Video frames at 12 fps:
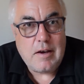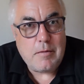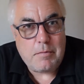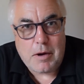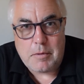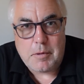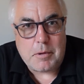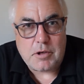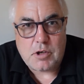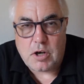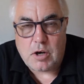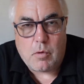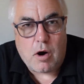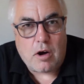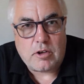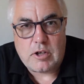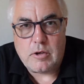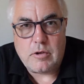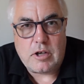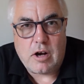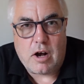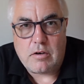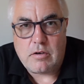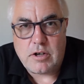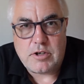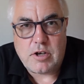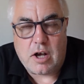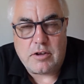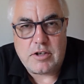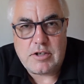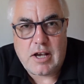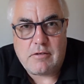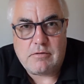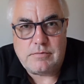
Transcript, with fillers: BMW is going to walk through the door. I'm going to sort this out.